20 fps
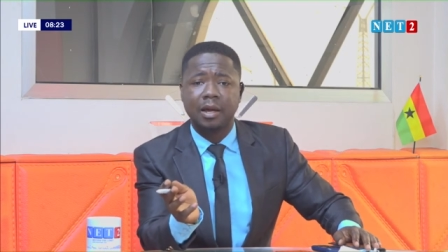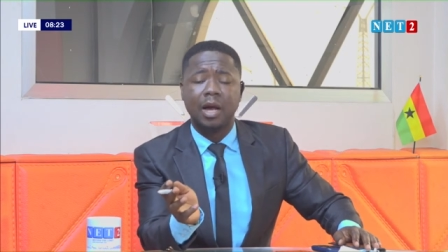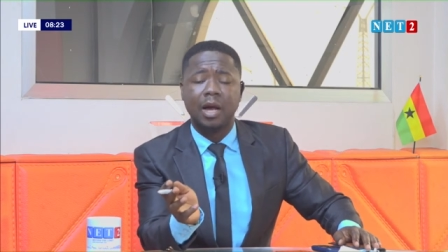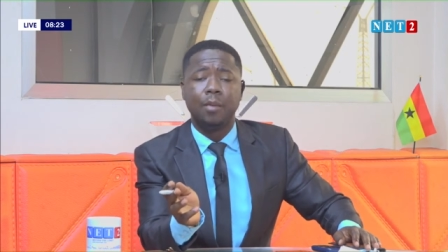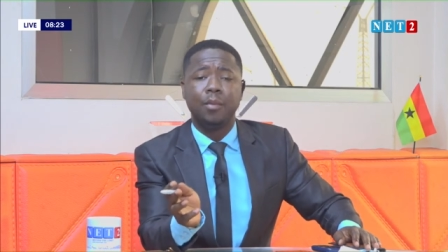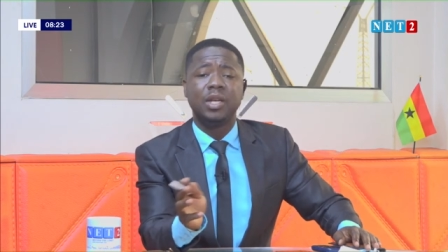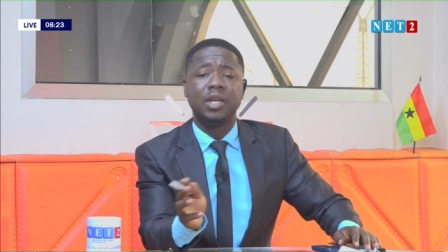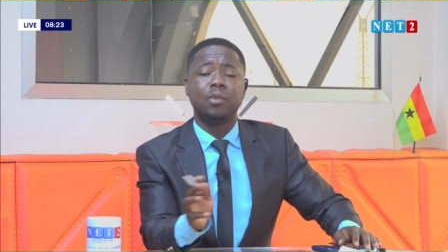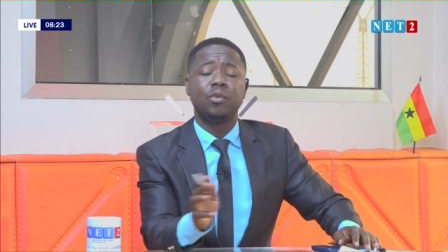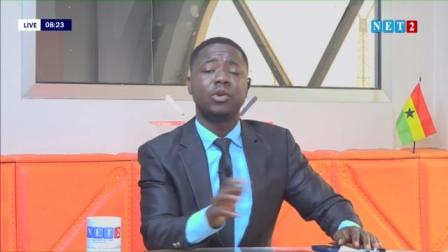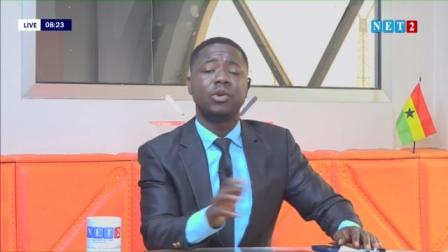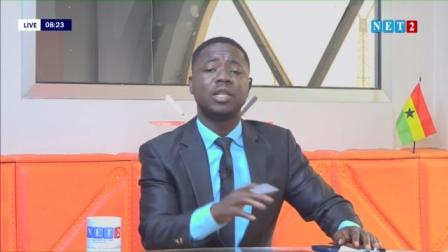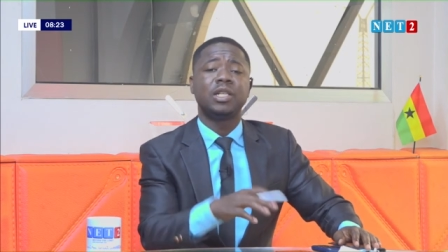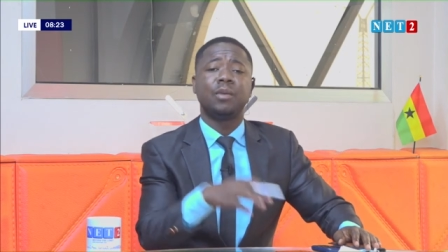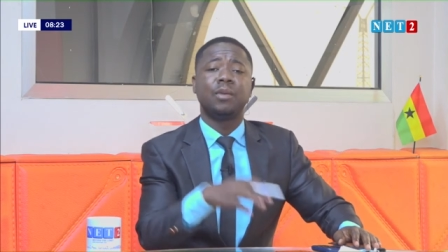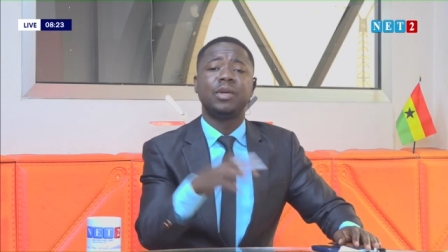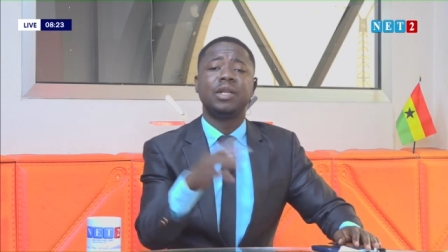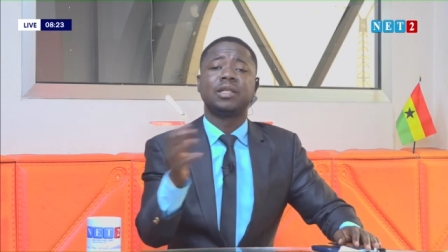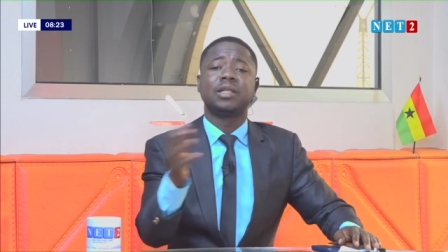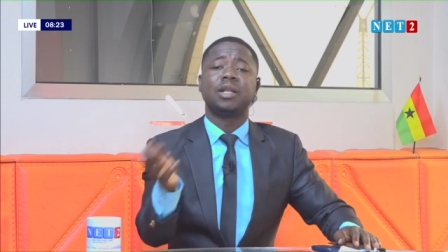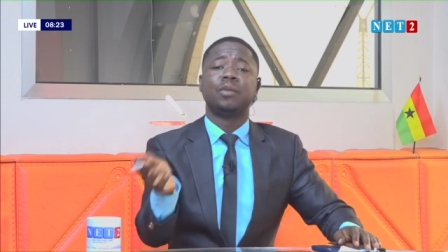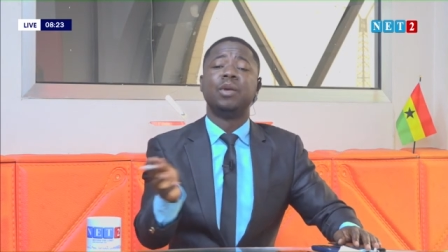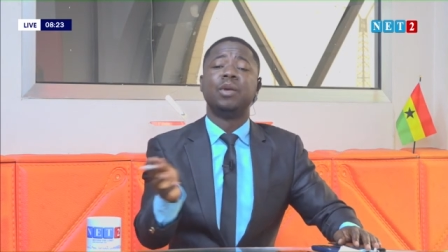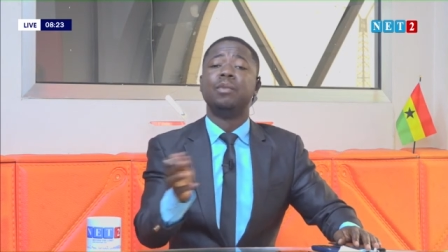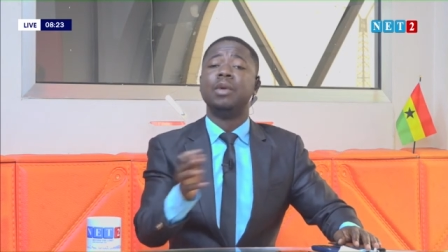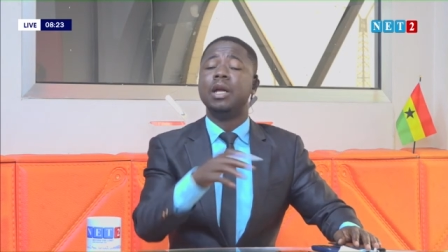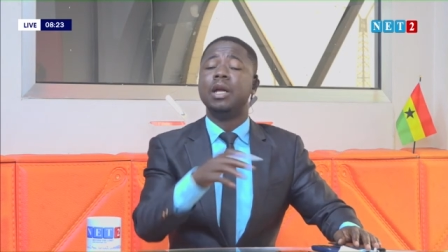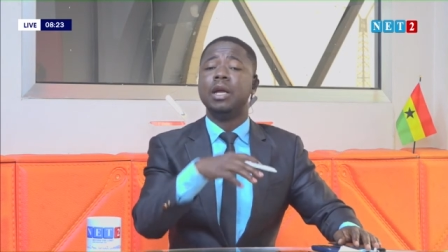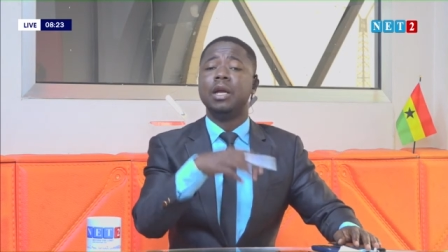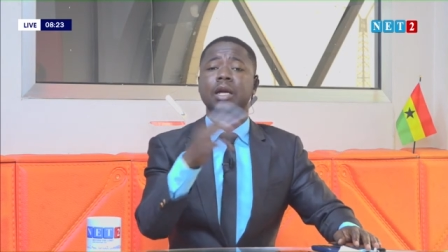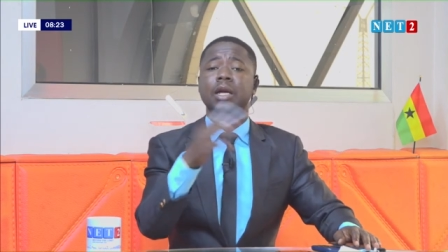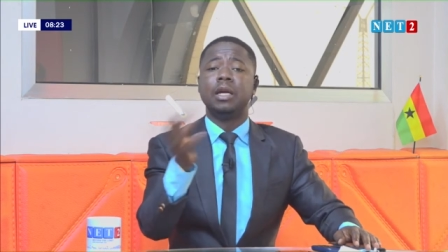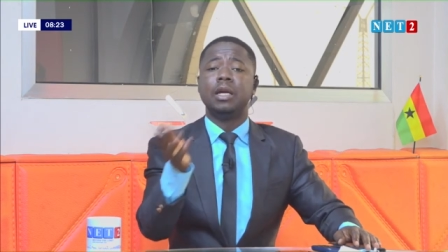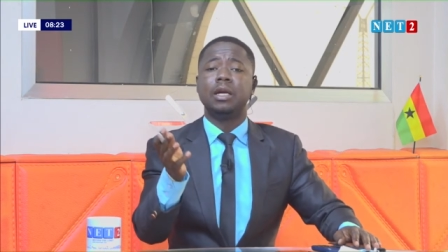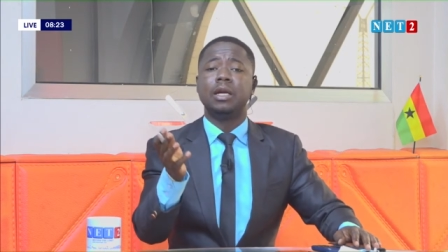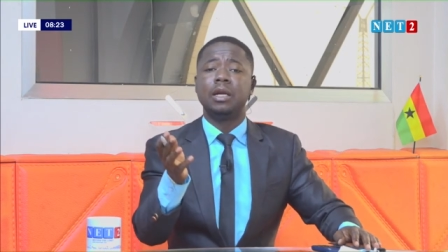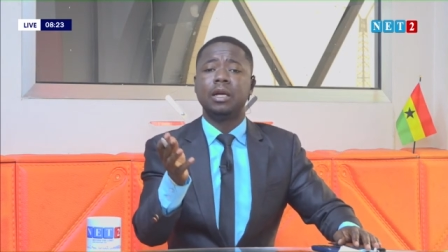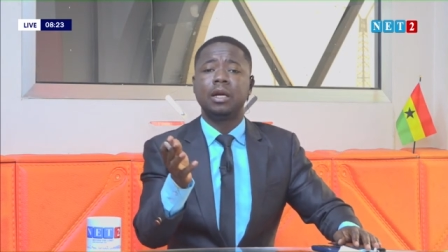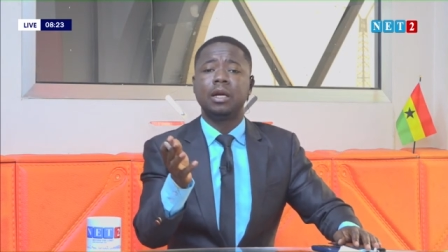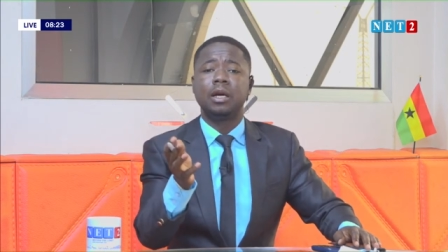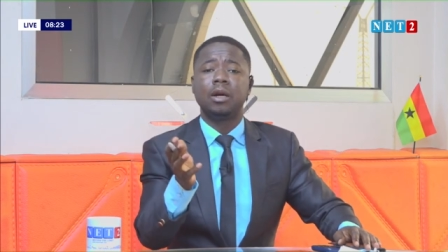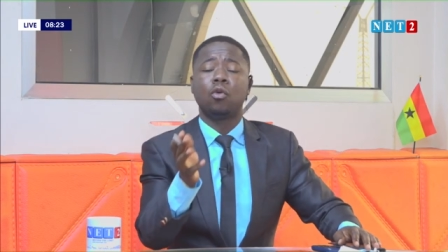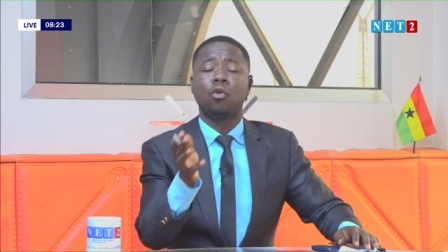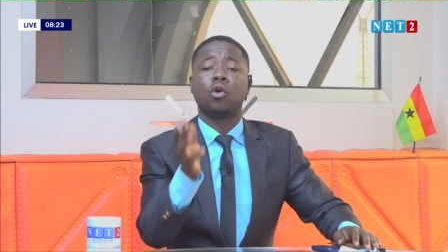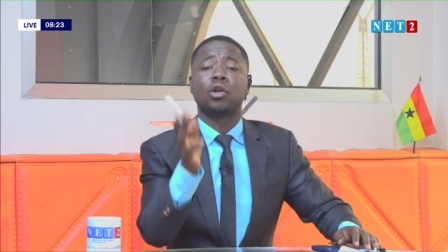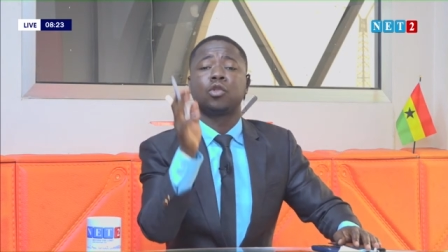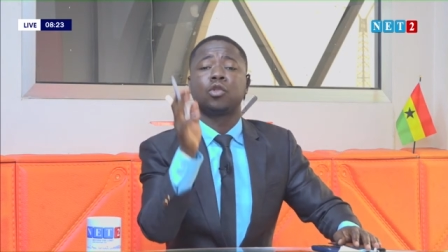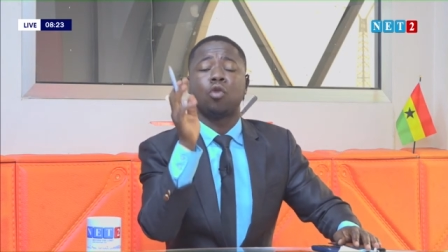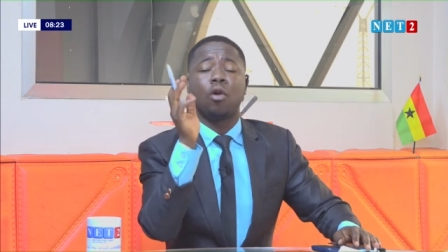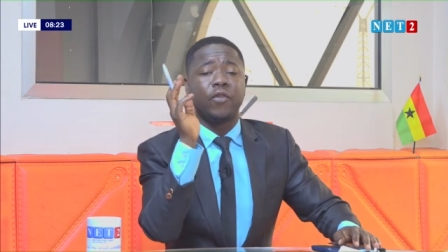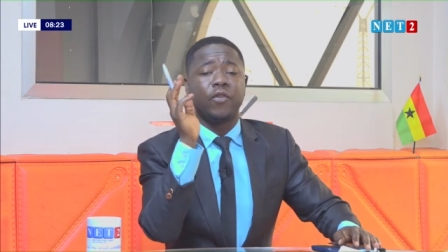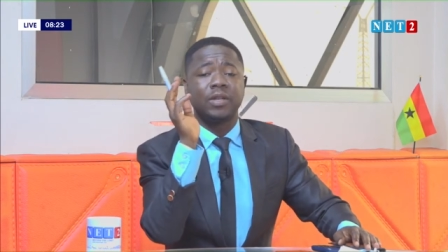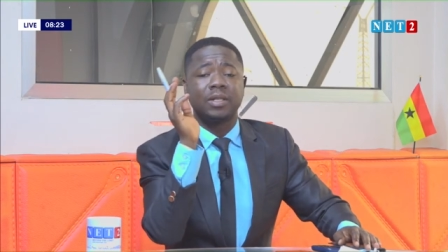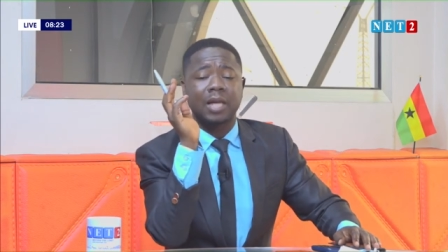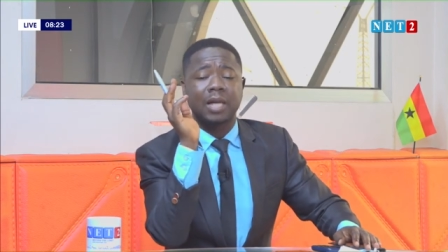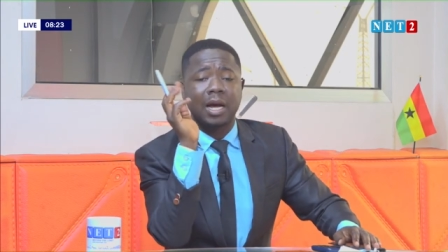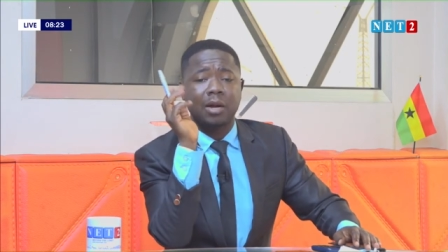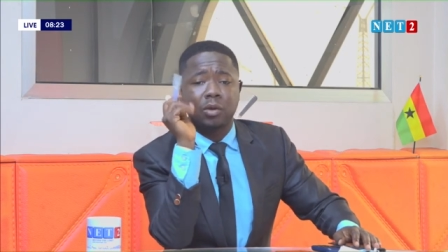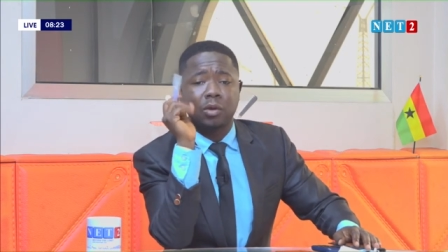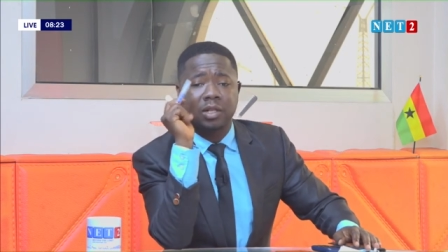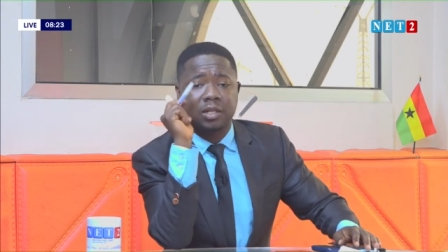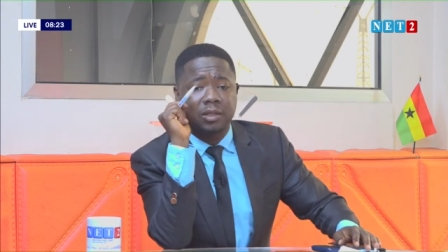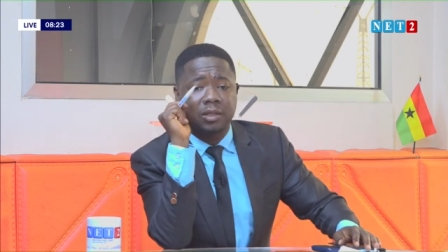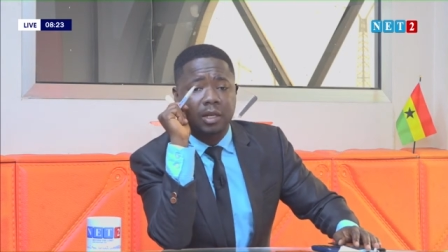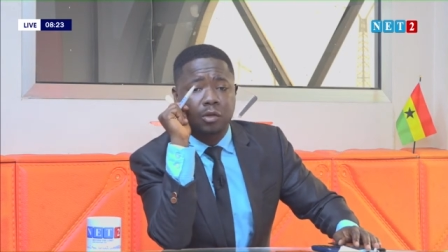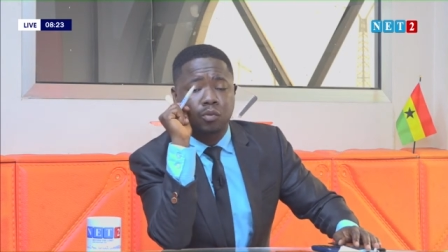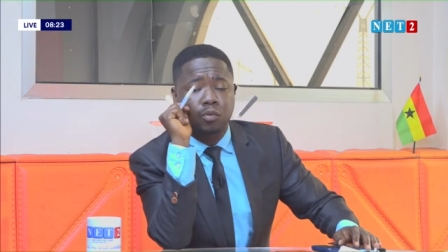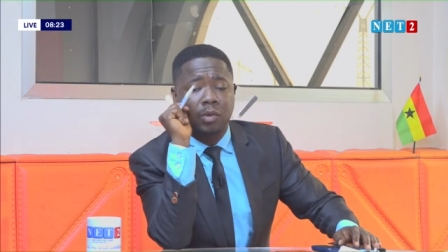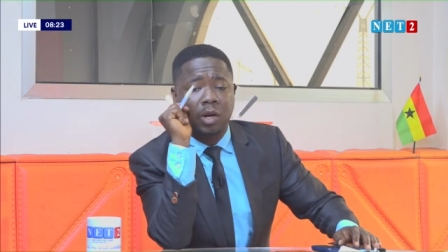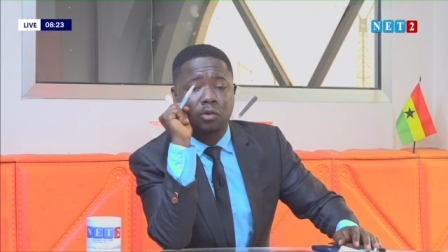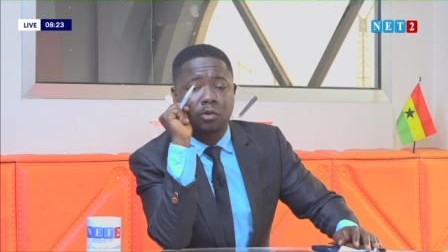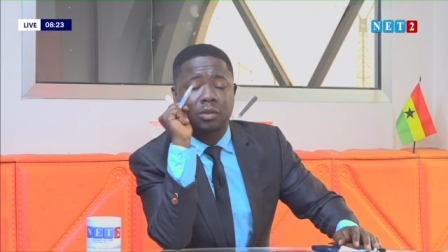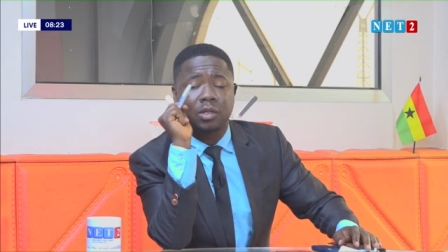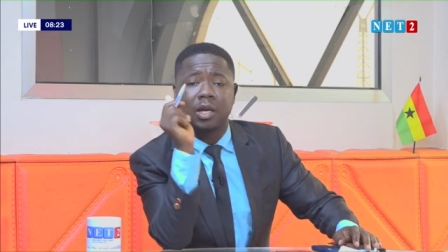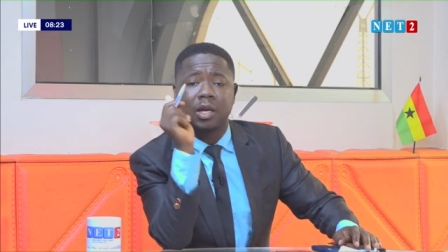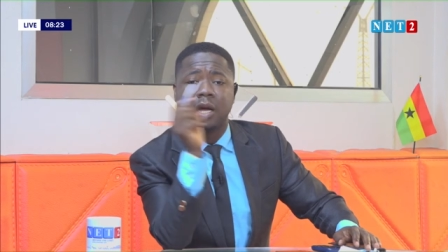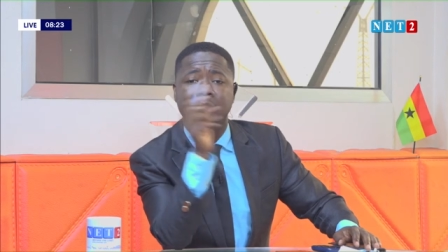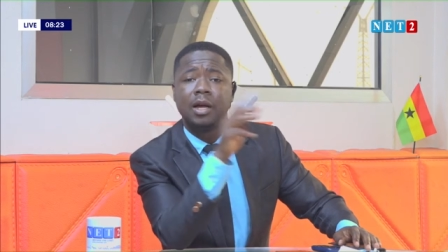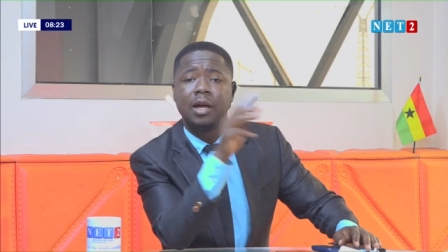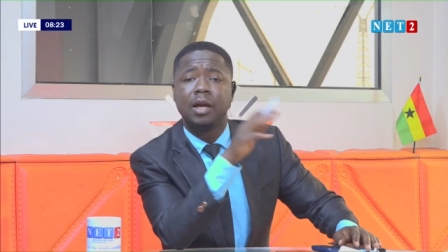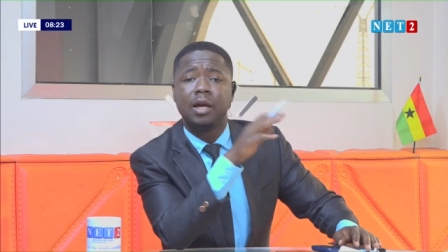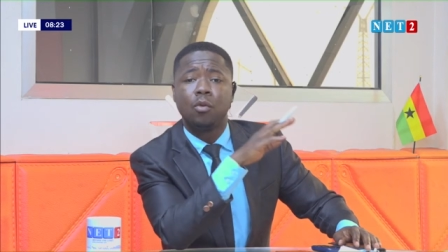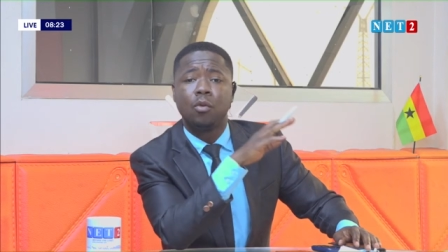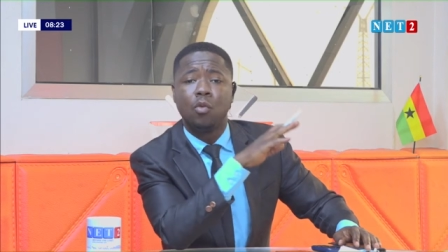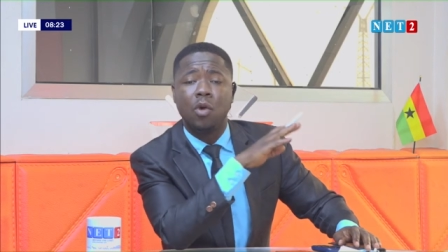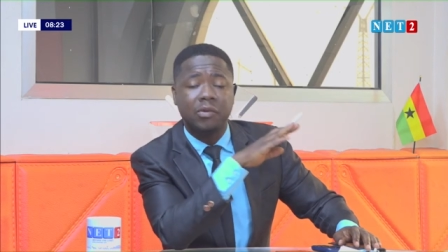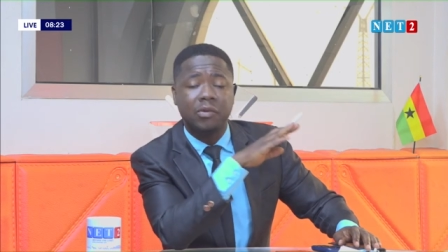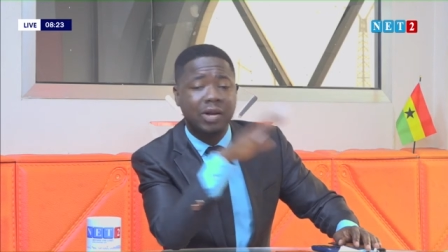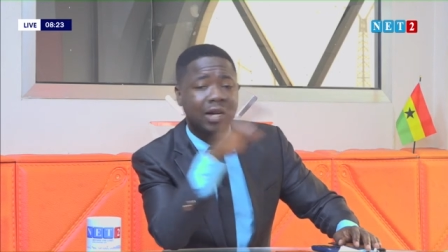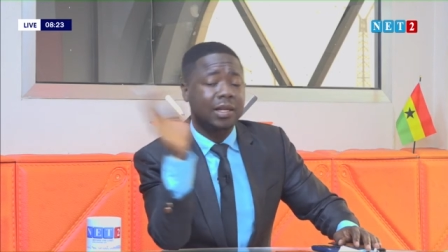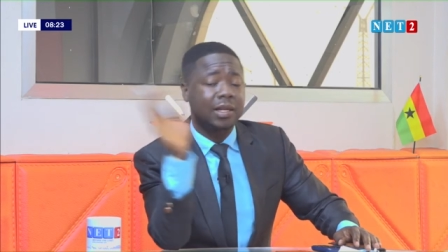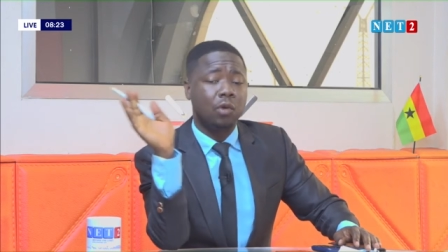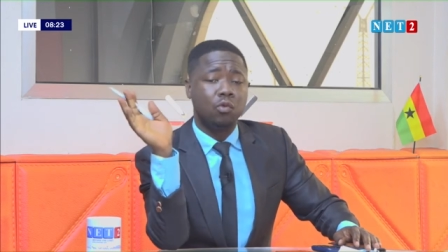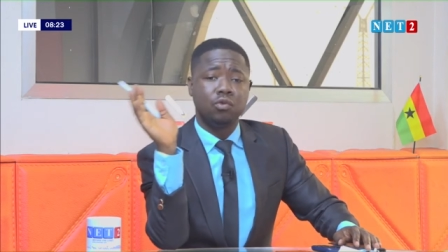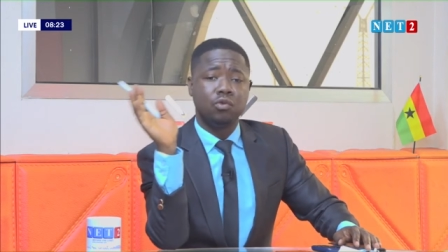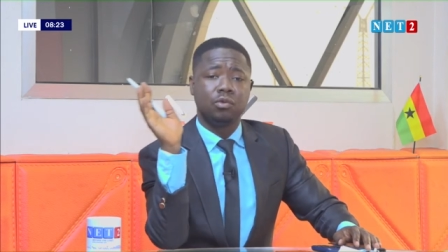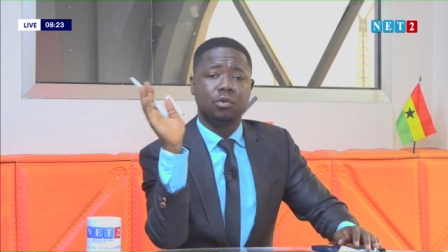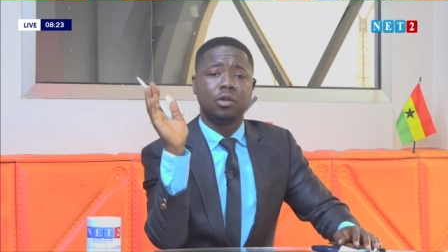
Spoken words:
Regional minister, libri, what office are not necessary, I'm not saying, when chat to,